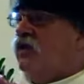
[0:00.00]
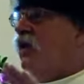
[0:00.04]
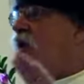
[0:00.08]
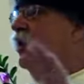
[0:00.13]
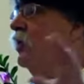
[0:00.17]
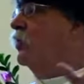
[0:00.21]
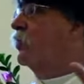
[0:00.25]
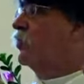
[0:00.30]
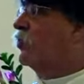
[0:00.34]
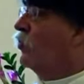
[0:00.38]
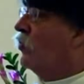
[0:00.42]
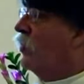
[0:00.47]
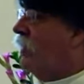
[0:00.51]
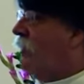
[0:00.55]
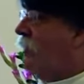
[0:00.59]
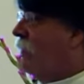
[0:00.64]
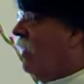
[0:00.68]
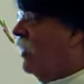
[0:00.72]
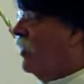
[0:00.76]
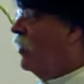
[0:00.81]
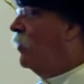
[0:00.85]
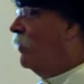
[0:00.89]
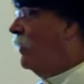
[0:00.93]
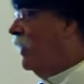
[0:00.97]

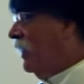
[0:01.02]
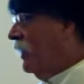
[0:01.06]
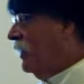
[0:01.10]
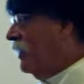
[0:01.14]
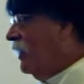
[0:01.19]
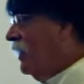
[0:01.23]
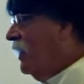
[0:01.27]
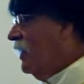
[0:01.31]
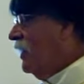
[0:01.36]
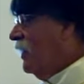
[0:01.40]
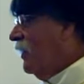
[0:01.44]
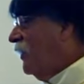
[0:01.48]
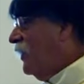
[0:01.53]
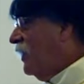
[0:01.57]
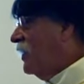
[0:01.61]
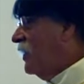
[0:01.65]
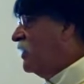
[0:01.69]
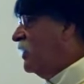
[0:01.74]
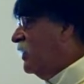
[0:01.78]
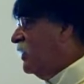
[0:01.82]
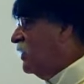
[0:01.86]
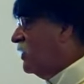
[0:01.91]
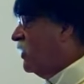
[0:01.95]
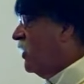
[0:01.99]
sultry moment.
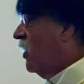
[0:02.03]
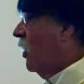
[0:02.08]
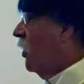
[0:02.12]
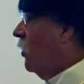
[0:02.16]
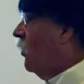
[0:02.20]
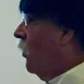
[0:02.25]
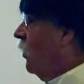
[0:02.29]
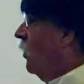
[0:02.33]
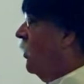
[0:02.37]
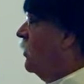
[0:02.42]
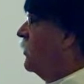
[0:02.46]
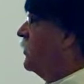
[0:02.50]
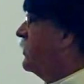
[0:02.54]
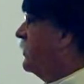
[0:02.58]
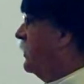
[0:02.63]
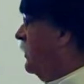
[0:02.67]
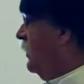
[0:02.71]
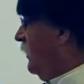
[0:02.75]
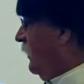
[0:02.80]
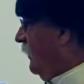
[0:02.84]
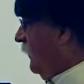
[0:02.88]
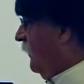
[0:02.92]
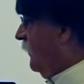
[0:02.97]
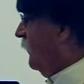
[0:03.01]
This is
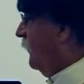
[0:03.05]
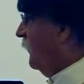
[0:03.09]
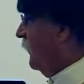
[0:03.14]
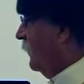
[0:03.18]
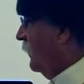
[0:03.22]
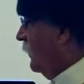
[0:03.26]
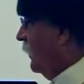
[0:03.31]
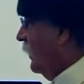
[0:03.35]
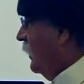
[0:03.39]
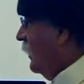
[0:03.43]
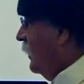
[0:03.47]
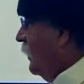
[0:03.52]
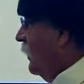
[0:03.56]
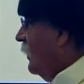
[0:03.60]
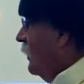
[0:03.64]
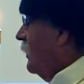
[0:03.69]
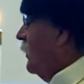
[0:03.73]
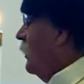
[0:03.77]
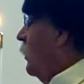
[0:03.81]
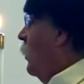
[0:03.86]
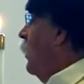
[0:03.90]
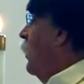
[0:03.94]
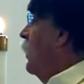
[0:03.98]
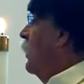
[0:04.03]
coercive.
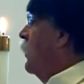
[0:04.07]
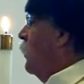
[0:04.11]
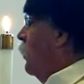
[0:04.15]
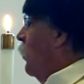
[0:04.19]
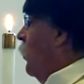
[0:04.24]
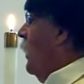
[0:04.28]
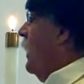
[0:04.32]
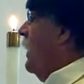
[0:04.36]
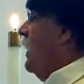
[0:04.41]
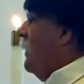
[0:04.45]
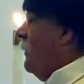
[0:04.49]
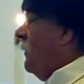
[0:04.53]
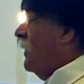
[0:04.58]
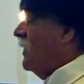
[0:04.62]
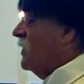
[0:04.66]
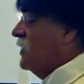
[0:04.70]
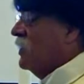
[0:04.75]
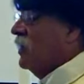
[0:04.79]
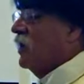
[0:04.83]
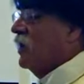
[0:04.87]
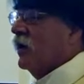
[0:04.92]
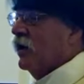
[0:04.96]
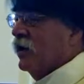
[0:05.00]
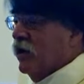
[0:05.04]
The word rape
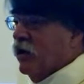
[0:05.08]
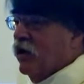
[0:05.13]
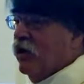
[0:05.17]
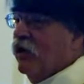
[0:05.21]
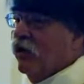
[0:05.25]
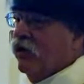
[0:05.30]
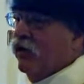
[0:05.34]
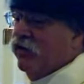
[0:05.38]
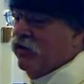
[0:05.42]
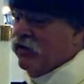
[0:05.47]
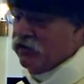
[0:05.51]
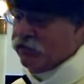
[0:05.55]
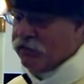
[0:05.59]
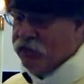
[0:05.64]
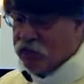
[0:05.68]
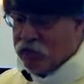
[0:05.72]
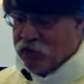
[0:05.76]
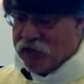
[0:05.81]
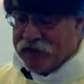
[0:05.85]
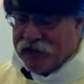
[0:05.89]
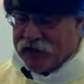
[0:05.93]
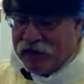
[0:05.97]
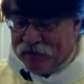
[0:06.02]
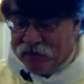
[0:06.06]
is not used,
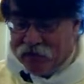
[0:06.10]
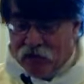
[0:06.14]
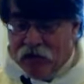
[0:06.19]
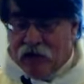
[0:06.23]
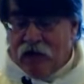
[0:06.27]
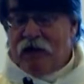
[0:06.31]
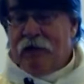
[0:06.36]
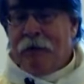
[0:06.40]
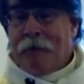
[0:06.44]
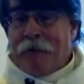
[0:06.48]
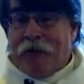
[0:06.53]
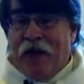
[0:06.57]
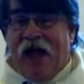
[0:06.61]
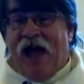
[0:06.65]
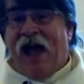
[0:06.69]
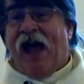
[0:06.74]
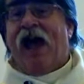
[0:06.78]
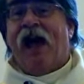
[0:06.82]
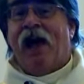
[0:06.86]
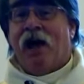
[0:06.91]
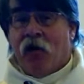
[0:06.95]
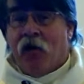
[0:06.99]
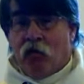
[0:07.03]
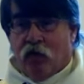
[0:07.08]
but whenever
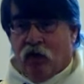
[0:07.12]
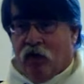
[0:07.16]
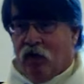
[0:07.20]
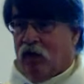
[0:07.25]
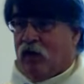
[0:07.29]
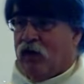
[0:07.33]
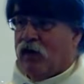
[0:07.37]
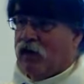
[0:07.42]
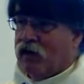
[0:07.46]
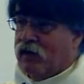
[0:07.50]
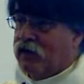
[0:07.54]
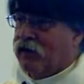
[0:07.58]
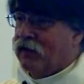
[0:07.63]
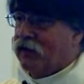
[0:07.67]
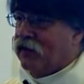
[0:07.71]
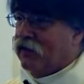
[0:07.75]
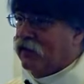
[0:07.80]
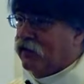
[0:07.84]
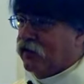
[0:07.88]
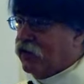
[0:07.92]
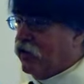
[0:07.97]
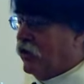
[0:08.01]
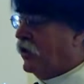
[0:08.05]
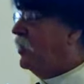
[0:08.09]
power
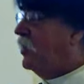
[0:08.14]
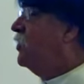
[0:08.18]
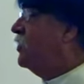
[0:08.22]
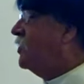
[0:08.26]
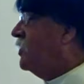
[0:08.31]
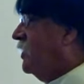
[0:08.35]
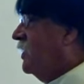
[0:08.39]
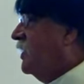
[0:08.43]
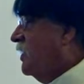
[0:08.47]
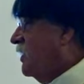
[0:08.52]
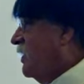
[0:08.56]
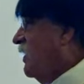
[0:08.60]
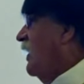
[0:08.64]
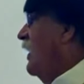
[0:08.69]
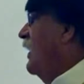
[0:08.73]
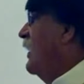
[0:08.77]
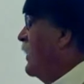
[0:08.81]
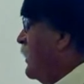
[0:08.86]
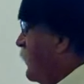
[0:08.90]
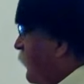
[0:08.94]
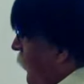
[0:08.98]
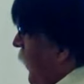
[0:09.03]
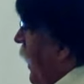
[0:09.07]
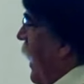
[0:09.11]
uses
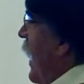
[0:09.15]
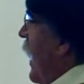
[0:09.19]
its